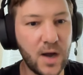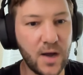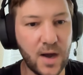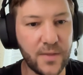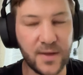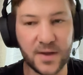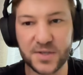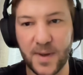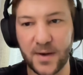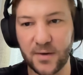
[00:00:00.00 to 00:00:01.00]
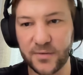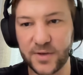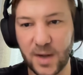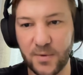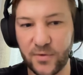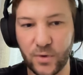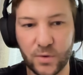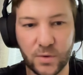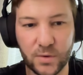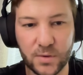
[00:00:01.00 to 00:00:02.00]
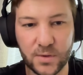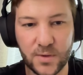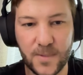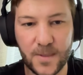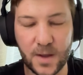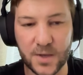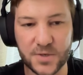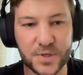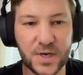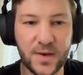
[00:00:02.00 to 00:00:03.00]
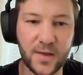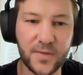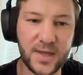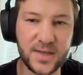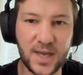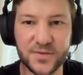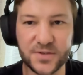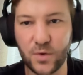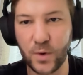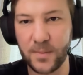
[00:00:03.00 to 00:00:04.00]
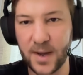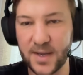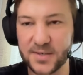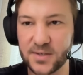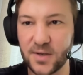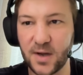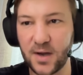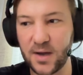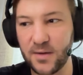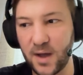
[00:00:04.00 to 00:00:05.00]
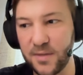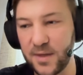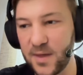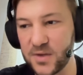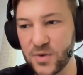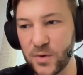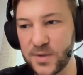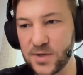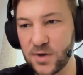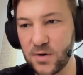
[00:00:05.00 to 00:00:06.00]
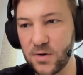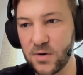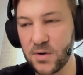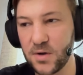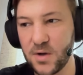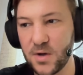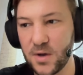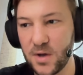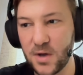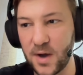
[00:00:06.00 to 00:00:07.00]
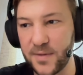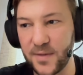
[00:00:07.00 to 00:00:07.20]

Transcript: I think it's a matter of time before, especially like the ETFs and Coinbase. I think those coins are, I